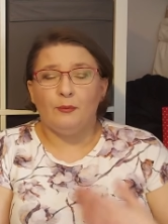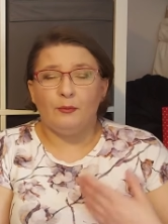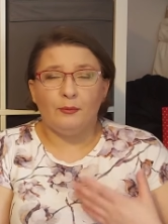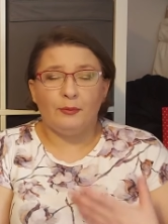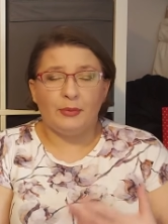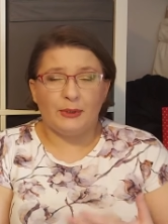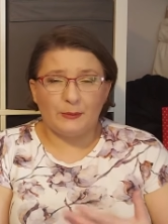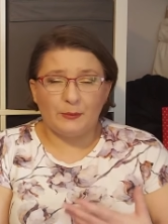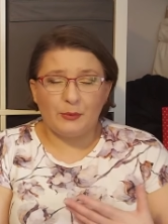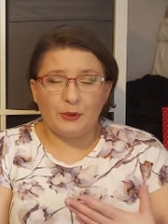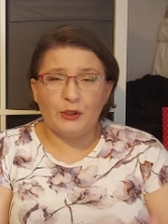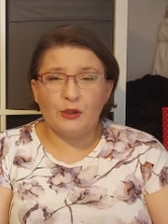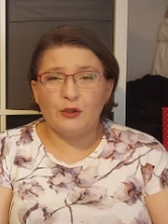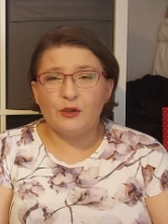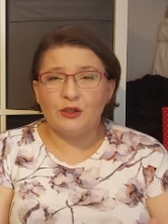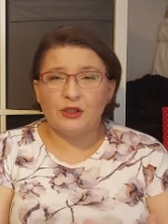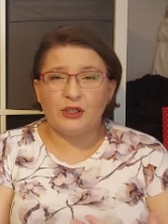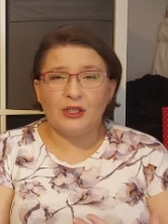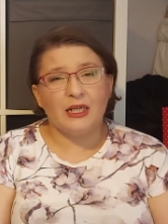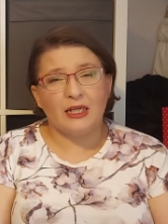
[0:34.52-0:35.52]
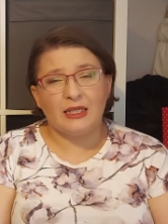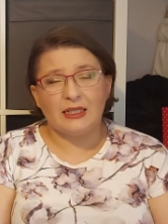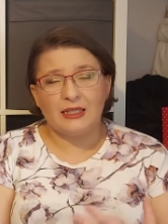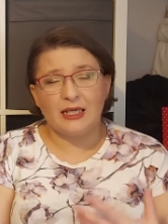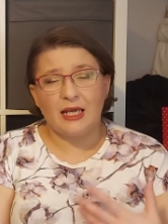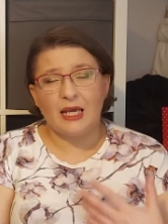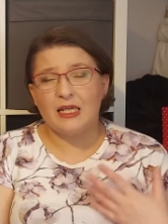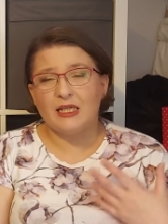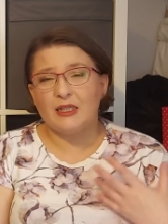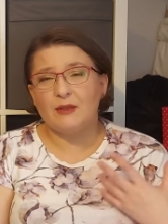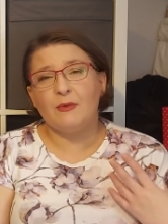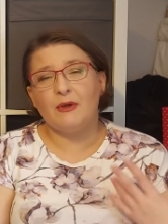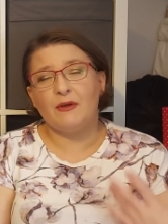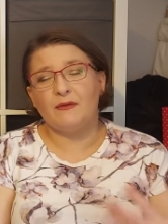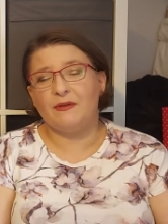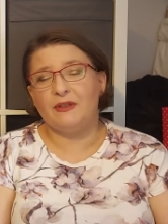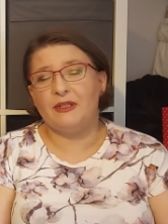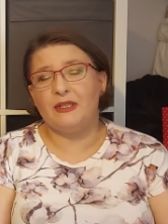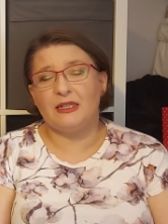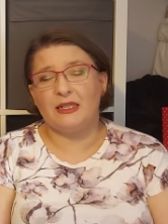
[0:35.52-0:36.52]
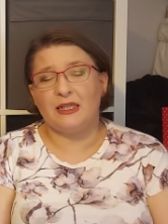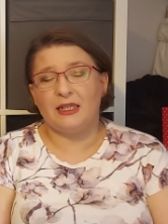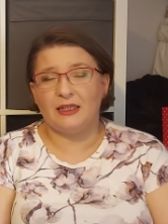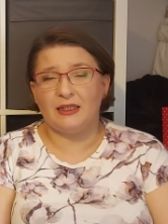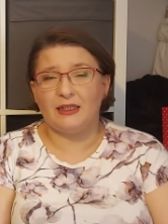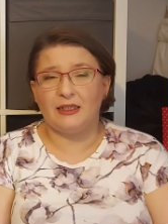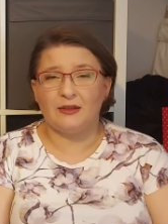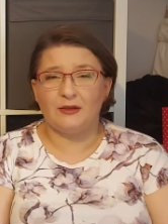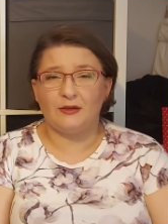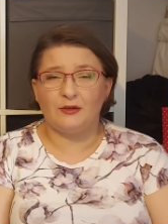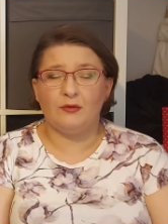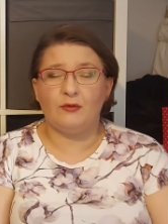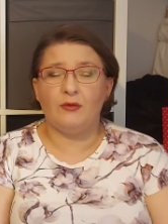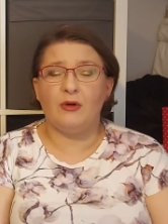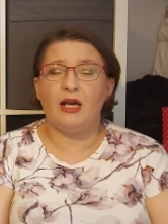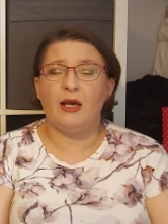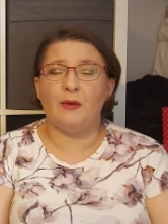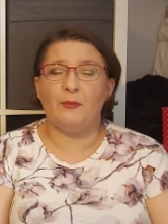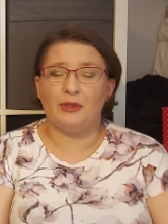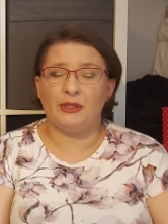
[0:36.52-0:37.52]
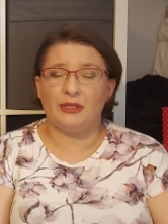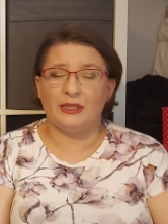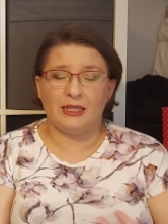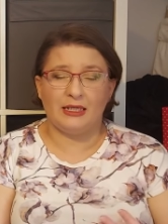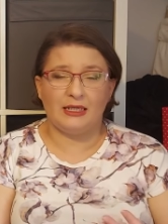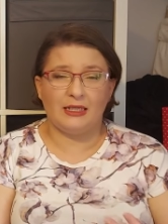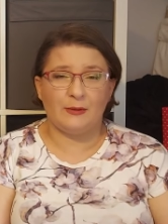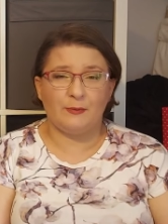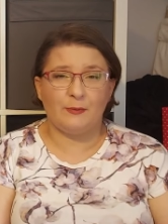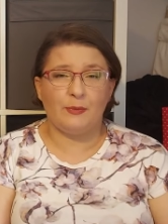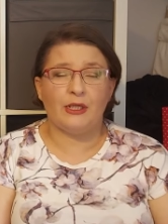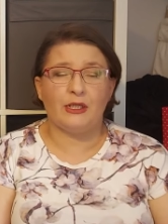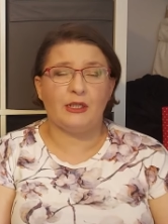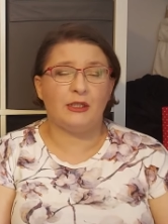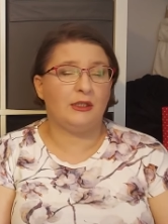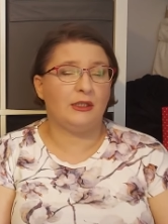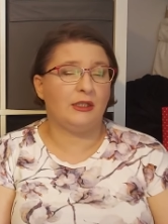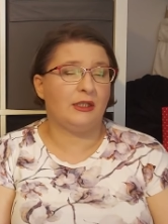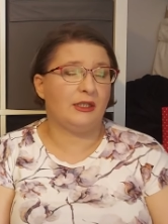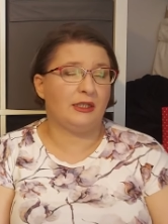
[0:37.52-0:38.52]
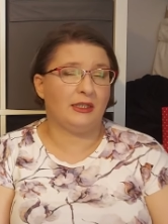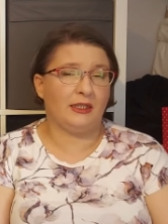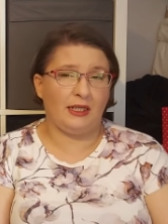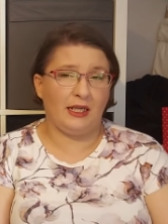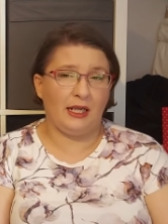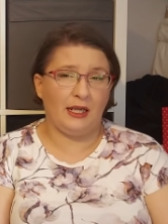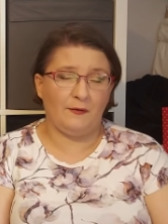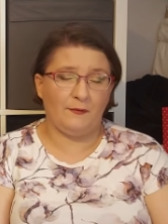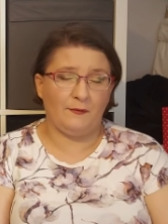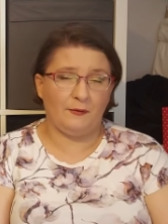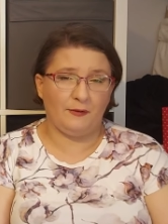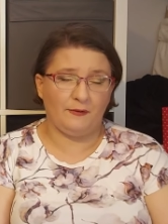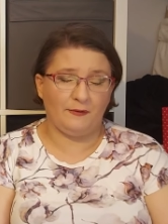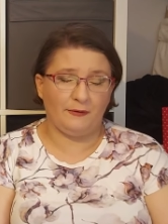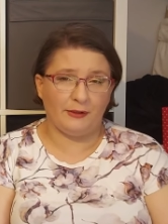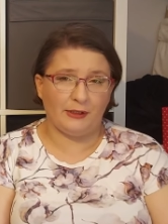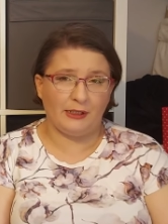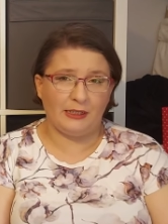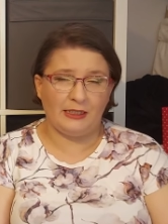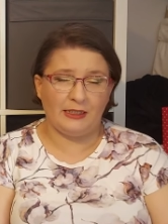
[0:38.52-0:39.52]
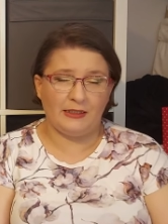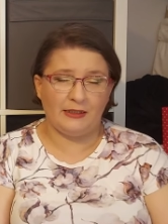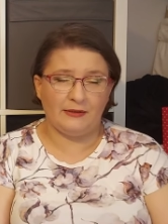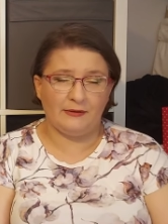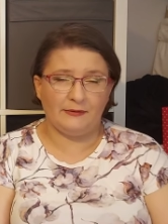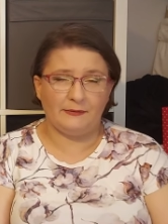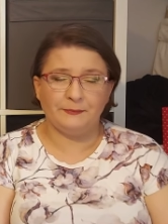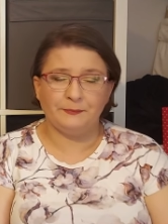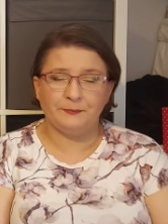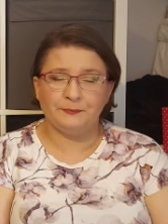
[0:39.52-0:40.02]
but because she has asthma, things like that do happen, especially in the hay fever season.